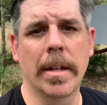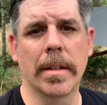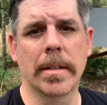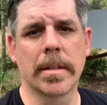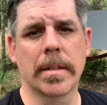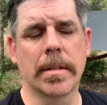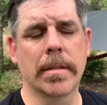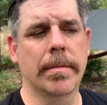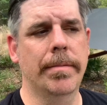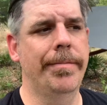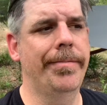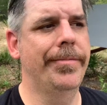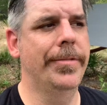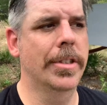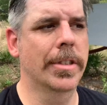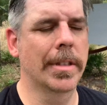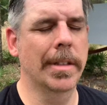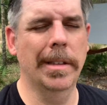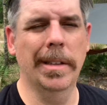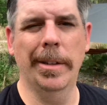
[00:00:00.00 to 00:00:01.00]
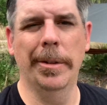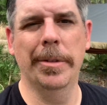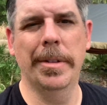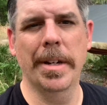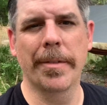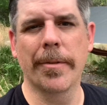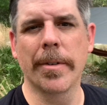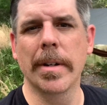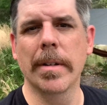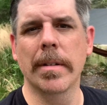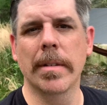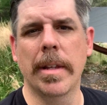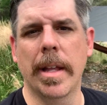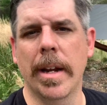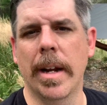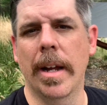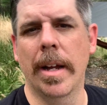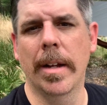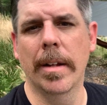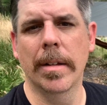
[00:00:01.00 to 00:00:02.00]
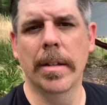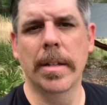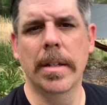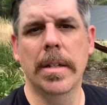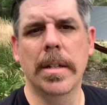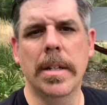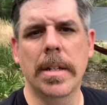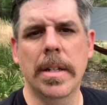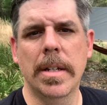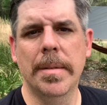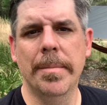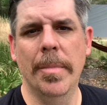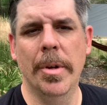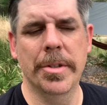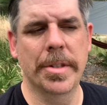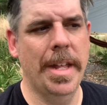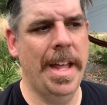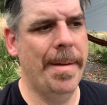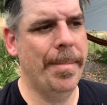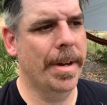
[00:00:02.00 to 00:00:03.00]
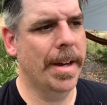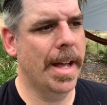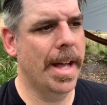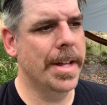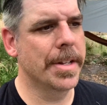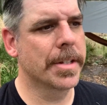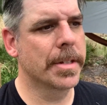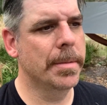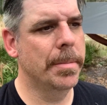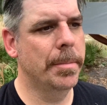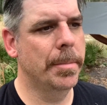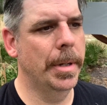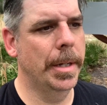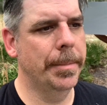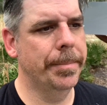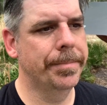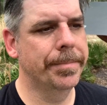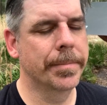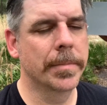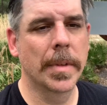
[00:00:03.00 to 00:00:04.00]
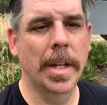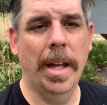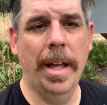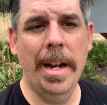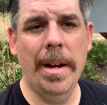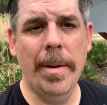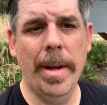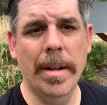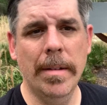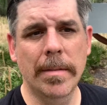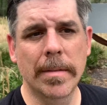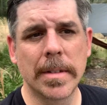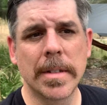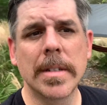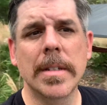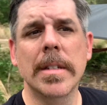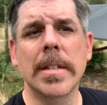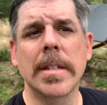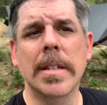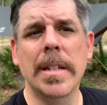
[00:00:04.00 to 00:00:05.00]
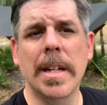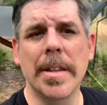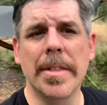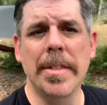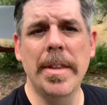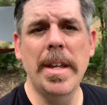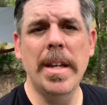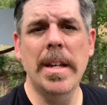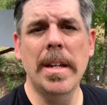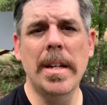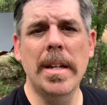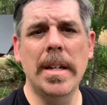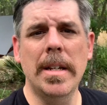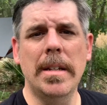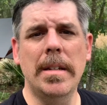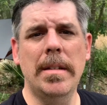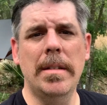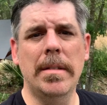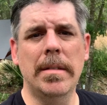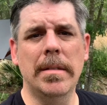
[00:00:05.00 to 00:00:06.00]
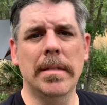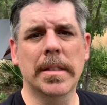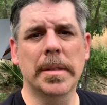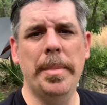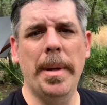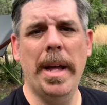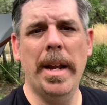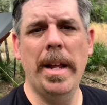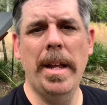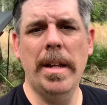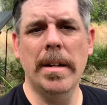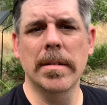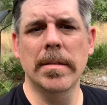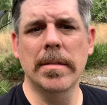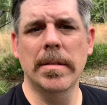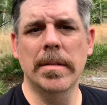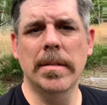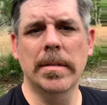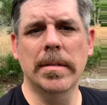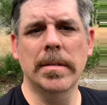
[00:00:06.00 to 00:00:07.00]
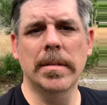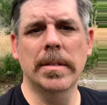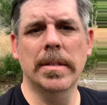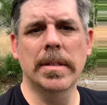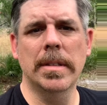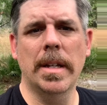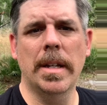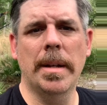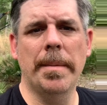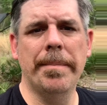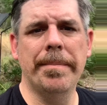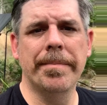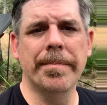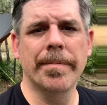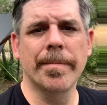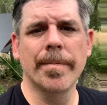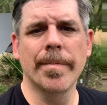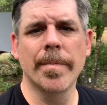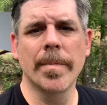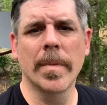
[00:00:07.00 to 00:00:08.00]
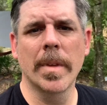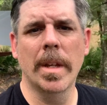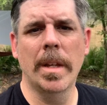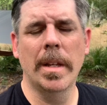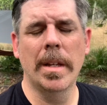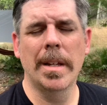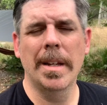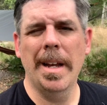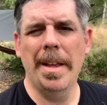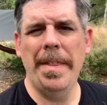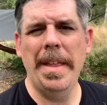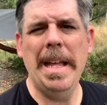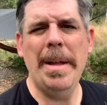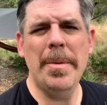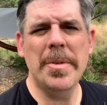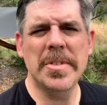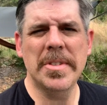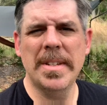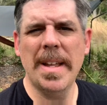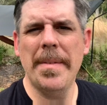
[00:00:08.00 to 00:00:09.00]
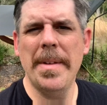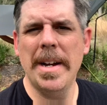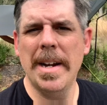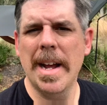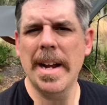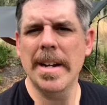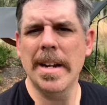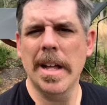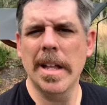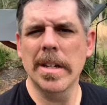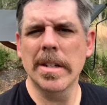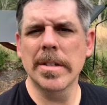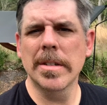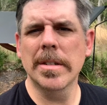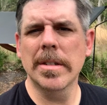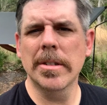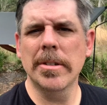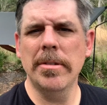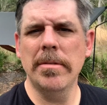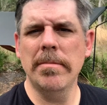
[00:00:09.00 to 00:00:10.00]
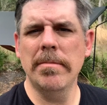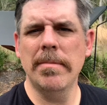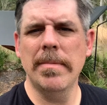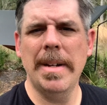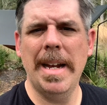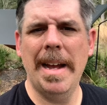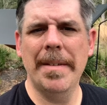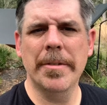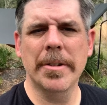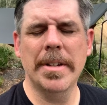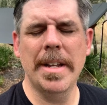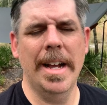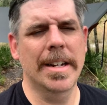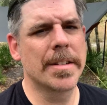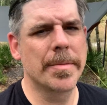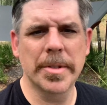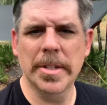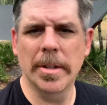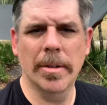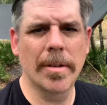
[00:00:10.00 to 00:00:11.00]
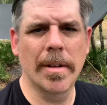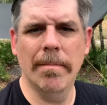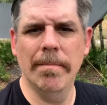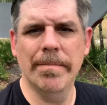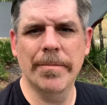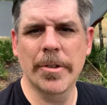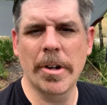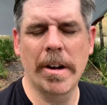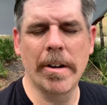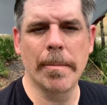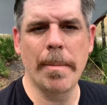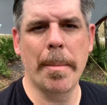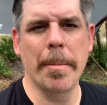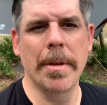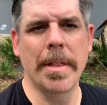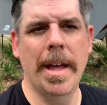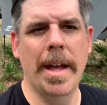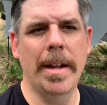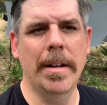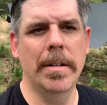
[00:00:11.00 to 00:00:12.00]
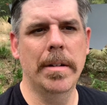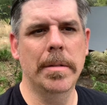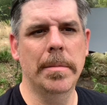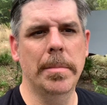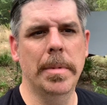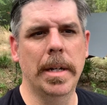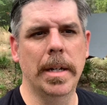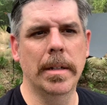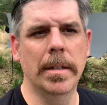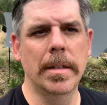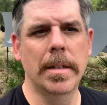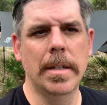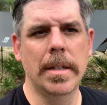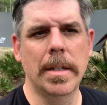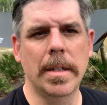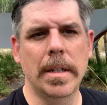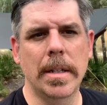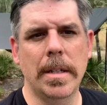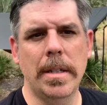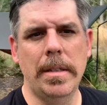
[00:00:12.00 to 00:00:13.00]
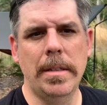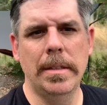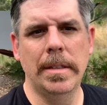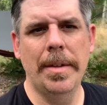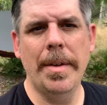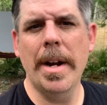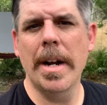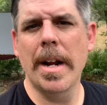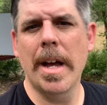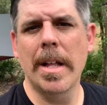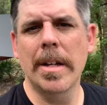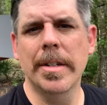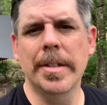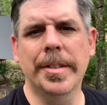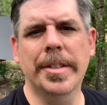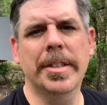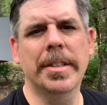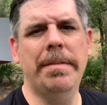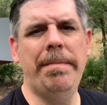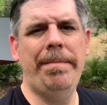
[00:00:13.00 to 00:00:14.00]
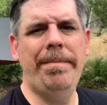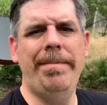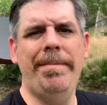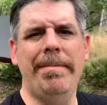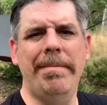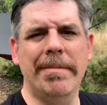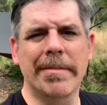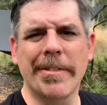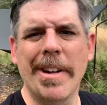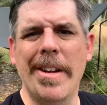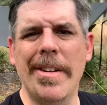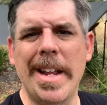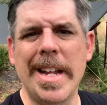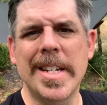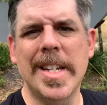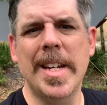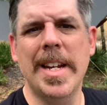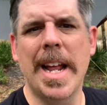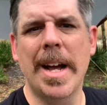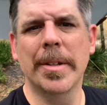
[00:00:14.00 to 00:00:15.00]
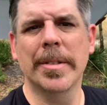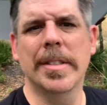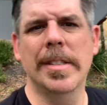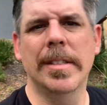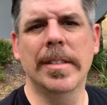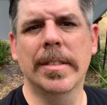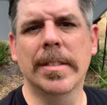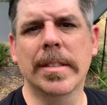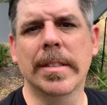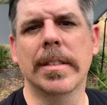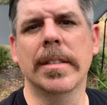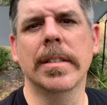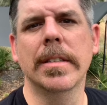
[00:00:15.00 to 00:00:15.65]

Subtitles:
It's just a little different than most of the hammock guys. But anyway, I think that's about it. It's I think it was $79 after tax. I'm still trying to remember that, but $79, around 18 ounces,